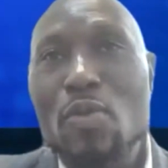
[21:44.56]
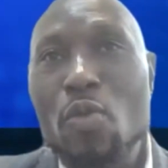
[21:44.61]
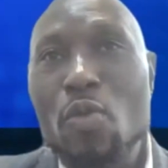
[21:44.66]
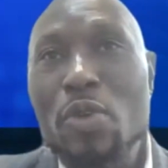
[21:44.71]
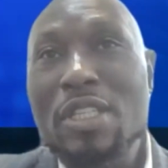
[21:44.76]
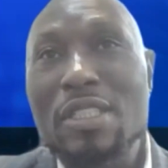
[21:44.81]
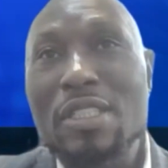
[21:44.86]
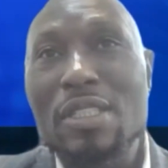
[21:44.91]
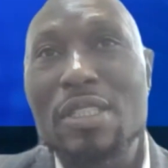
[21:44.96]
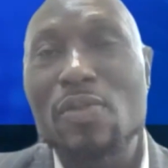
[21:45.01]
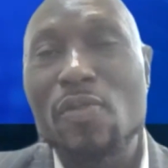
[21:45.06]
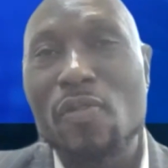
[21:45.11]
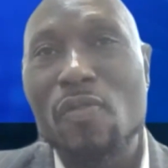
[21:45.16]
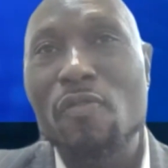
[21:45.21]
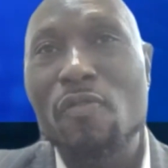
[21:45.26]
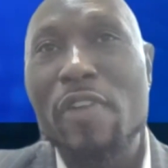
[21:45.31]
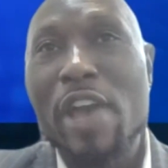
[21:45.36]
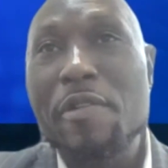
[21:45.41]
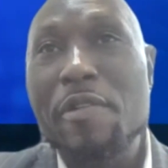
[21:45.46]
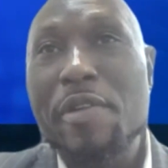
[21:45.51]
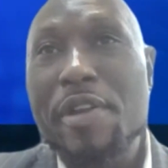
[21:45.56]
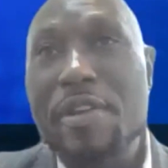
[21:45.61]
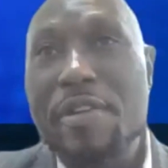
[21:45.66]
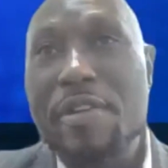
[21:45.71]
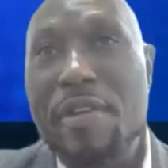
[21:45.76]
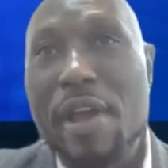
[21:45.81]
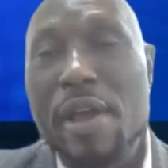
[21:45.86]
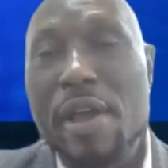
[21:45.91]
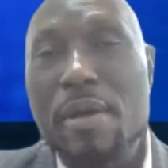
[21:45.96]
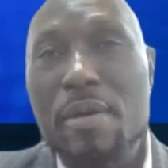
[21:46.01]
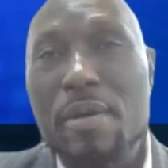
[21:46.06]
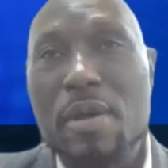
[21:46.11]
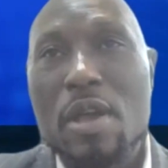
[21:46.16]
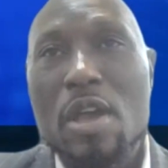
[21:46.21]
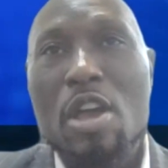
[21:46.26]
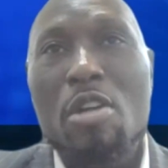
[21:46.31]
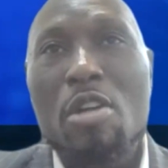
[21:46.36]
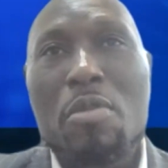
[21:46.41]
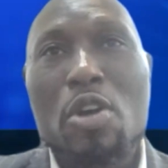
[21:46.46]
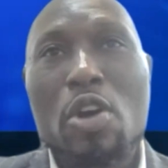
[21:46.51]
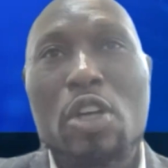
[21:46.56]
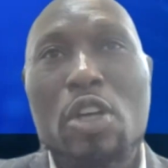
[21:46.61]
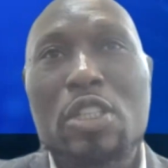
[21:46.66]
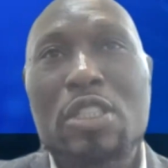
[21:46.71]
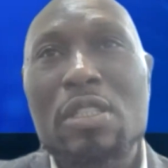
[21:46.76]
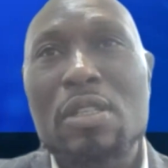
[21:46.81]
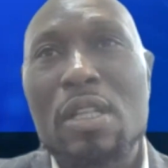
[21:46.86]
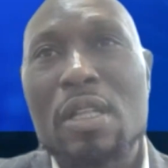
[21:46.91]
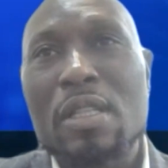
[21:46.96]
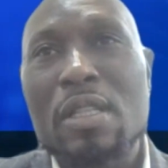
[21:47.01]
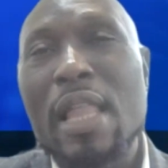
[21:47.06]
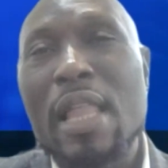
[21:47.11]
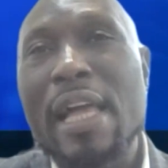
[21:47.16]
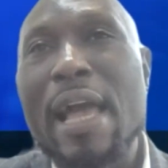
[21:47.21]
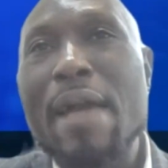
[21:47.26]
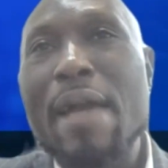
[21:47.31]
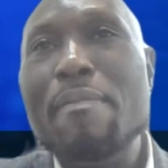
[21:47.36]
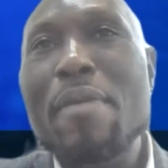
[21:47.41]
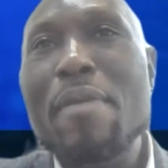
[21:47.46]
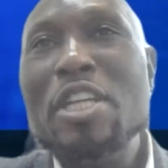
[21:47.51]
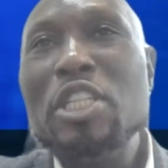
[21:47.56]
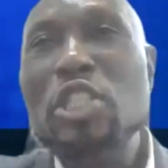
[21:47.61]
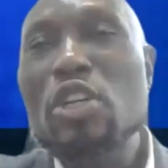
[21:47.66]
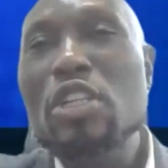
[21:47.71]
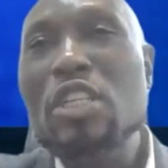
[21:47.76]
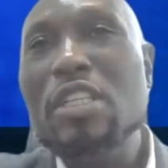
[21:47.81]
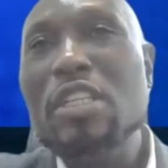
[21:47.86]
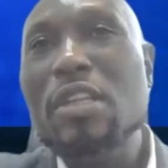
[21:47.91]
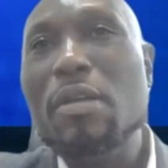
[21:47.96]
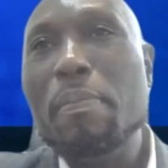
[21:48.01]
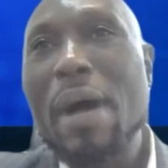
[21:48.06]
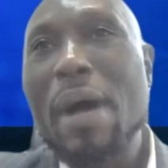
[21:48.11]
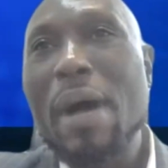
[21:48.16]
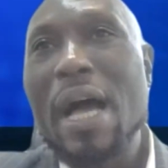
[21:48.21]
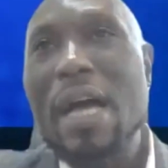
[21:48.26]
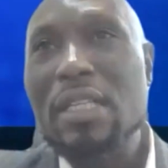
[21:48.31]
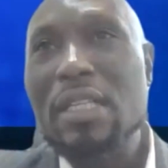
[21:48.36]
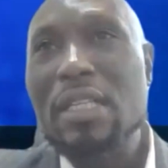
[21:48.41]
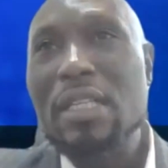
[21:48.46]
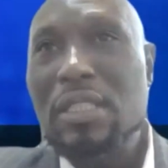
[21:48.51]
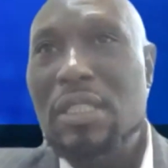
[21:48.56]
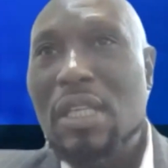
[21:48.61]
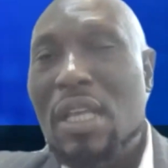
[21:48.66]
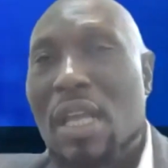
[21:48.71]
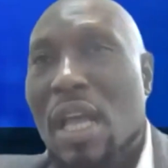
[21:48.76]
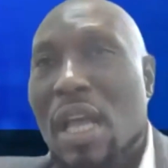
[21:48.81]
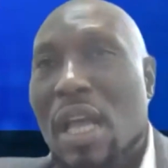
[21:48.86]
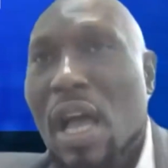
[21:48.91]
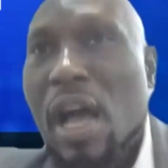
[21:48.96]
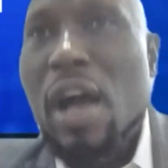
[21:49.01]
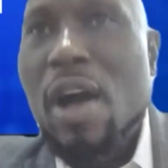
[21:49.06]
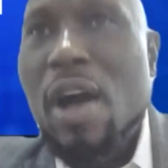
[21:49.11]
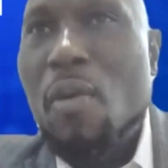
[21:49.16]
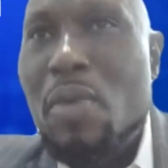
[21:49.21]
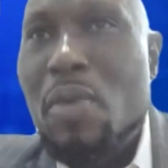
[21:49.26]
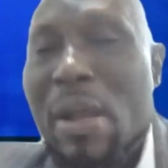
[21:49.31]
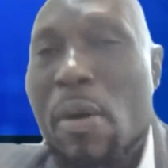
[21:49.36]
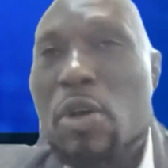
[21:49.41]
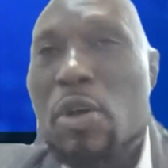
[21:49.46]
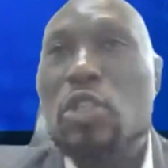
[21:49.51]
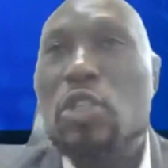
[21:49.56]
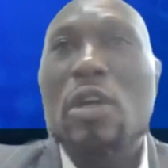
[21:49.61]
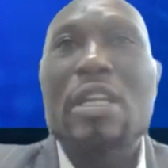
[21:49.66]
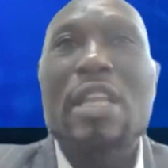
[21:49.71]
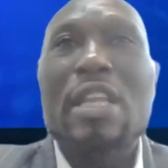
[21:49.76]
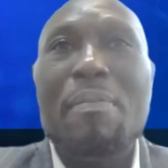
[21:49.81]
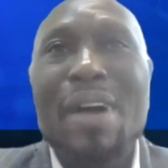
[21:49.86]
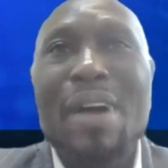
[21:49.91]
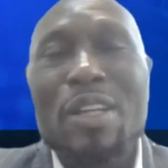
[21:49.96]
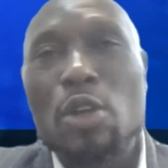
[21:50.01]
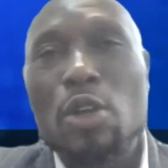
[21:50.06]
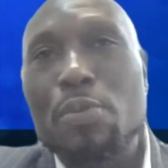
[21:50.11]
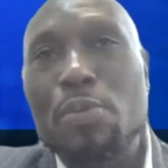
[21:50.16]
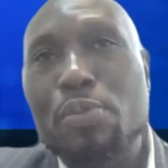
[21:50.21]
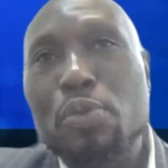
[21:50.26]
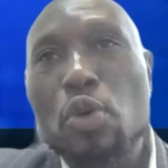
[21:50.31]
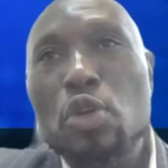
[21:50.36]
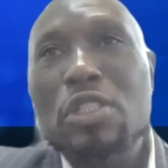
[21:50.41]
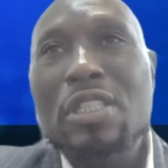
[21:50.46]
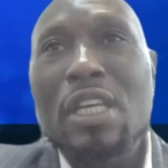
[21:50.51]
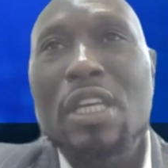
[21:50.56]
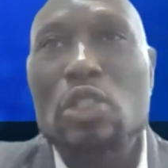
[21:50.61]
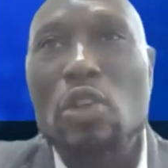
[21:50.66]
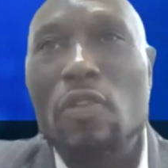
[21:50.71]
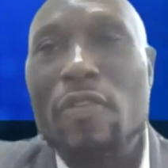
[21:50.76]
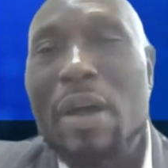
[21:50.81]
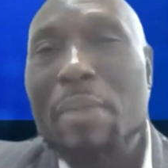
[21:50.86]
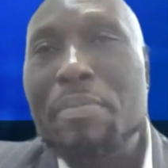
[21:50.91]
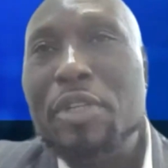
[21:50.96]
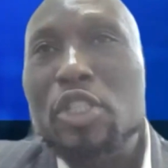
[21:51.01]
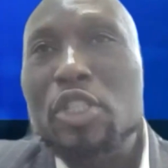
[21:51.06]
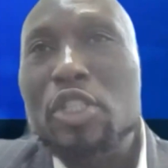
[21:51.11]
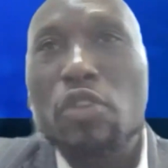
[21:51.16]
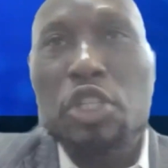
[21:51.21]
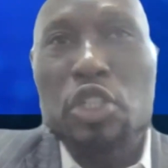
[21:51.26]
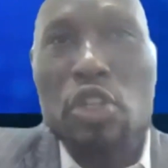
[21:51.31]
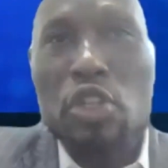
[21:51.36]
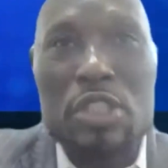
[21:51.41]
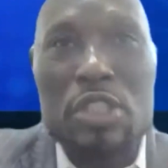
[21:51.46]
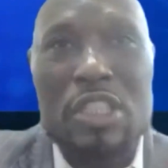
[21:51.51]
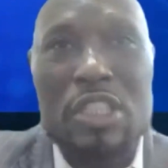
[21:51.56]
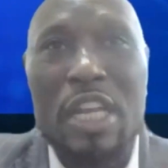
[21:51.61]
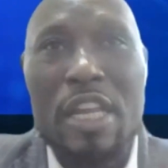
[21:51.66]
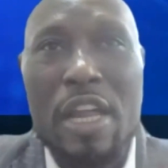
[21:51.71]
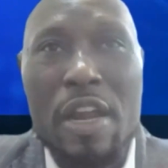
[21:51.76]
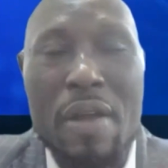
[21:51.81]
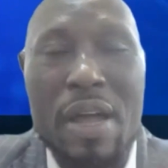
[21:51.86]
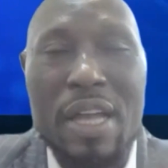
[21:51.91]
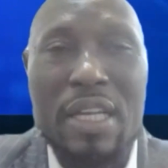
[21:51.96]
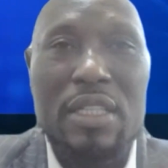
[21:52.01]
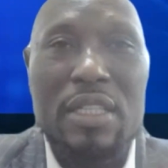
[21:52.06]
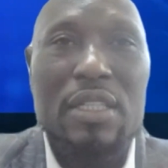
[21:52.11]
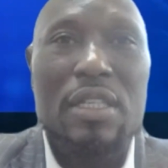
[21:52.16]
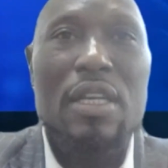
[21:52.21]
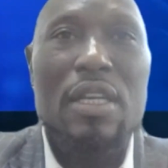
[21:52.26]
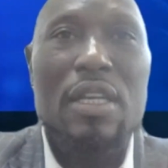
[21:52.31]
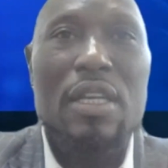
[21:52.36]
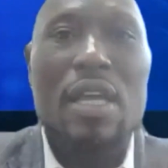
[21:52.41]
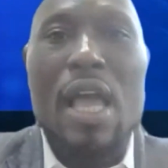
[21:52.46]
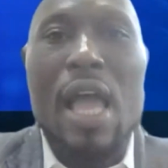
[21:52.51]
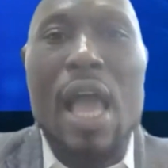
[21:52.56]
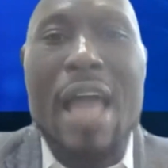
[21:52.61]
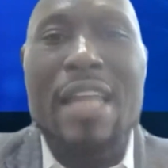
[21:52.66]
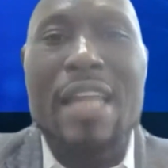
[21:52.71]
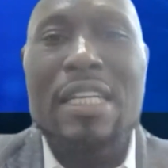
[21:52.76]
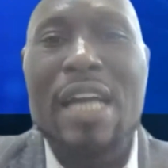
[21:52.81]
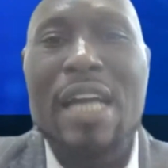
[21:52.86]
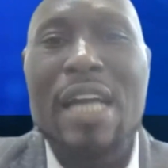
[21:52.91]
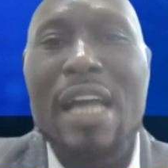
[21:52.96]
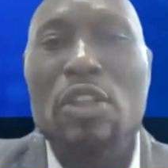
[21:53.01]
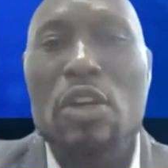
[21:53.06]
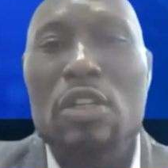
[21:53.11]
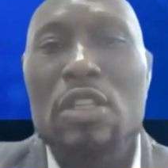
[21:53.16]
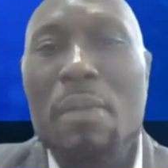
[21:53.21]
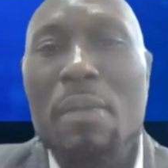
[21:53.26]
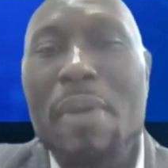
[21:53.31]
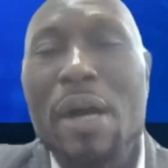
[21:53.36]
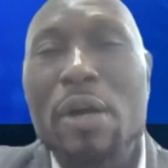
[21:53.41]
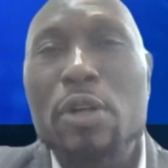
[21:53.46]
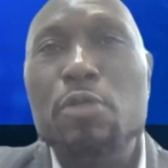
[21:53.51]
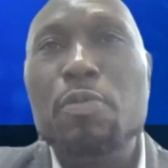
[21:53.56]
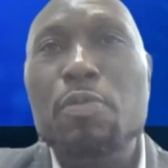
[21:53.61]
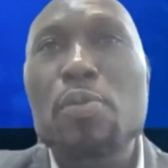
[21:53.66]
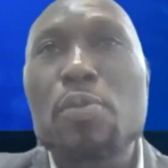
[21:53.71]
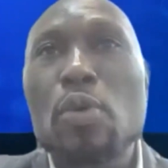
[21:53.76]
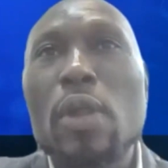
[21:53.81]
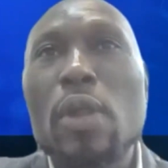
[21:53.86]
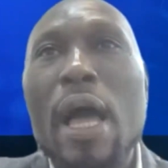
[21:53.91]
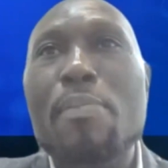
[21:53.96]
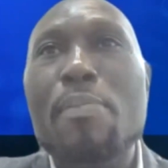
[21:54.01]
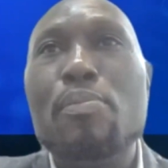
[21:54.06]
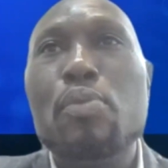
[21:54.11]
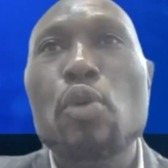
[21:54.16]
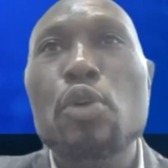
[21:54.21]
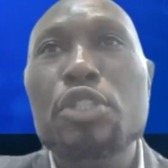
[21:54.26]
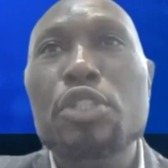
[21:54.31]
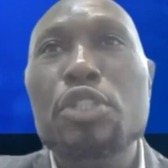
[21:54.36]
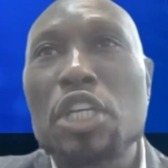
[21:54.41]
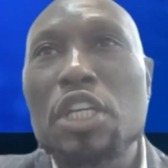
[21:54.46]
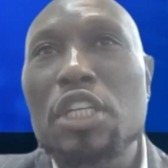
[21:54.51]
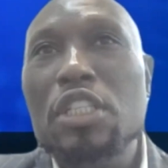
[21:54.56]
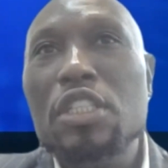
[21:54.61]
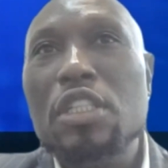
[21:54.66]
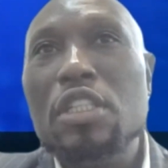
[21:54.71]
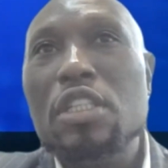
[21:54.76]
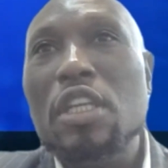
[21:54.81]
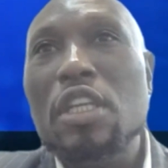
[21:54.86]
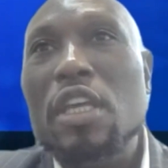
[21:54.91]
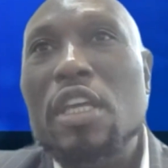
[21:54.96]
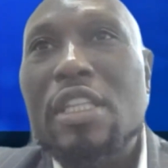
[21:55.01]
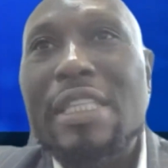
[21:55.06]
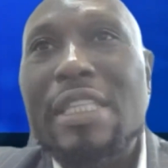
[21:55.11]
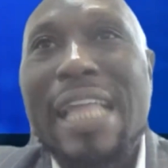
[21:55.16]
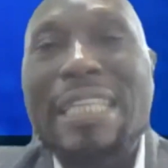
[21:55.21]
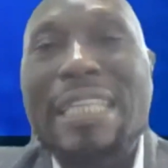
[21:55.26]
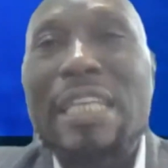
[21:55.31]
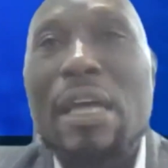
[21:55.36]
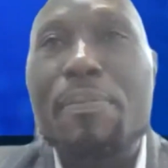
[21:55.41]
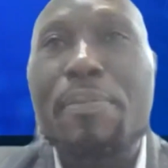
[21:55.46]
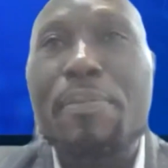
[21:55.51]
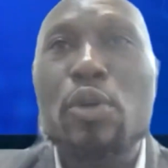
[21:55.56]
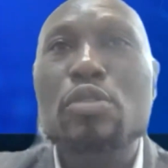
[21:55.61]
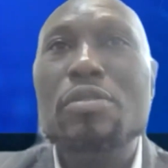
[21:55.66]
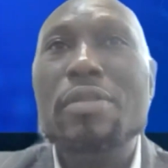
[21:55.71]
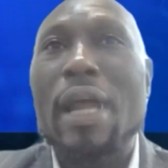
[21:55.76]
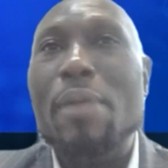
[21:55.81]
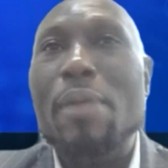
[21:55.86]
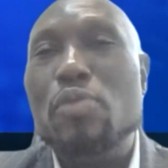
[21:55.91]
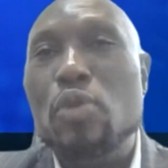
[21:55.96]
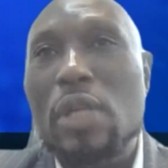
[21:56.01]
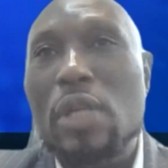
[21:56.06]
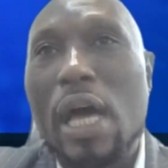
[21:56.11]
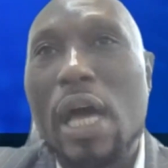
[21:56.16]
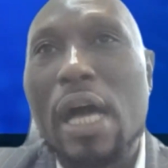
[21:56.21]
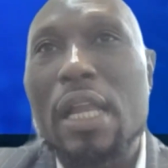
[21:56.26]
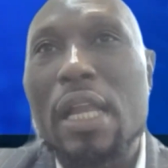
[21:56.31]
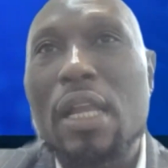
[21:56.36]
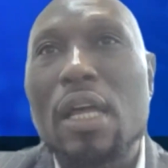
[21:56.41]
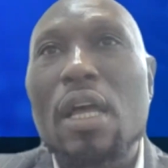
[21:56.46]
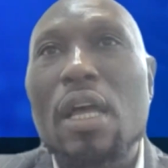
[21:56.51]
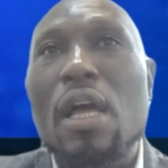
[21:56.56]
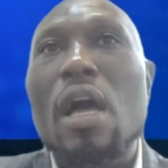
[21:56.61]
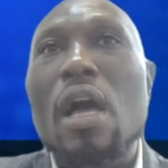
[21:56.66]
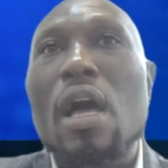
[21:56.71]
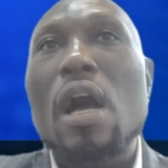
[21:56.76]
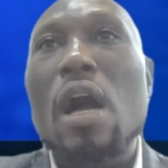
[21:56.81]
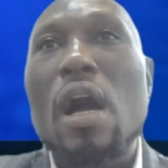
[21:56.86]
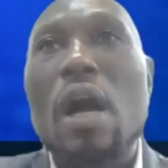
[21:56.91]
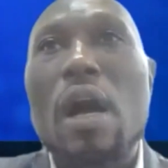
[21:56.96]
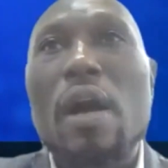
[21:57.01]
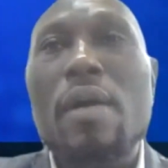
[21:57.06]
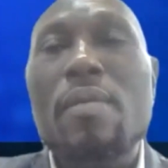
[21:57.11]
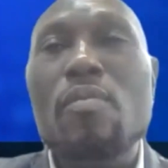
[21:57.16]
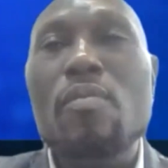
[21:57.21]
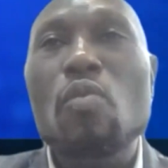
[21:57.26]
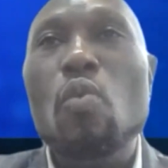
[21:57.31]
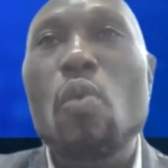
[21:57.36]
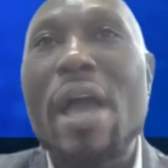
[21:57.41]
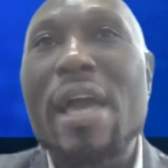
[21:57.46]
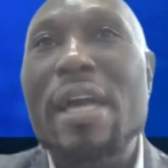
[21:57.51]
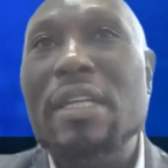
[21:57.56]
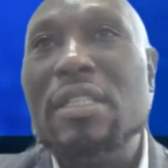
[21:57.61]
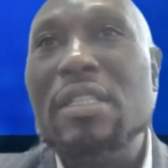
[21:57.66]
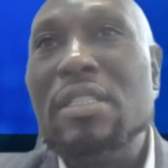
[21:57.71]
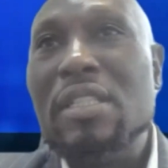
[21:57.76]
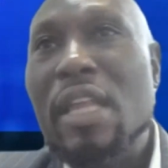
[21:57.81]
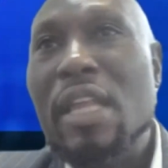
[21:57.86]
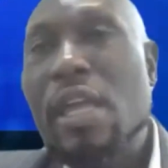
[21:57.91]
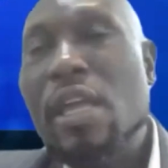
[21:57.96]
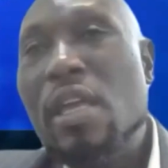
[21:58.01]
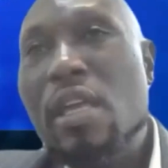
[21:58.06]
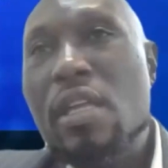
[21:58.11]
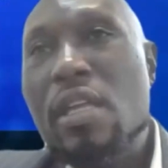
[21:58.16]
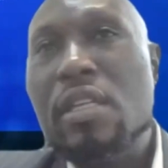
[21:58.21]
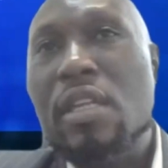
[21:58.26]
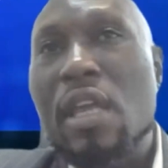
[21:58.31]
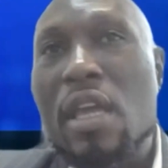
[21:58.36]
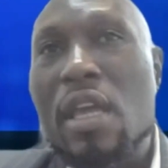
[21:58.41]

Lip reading: which is very rare because, like I mentioned in the past, when I was talking about the process of arbitration generally, I think I talked about people approaching the tax appeal tribunal when they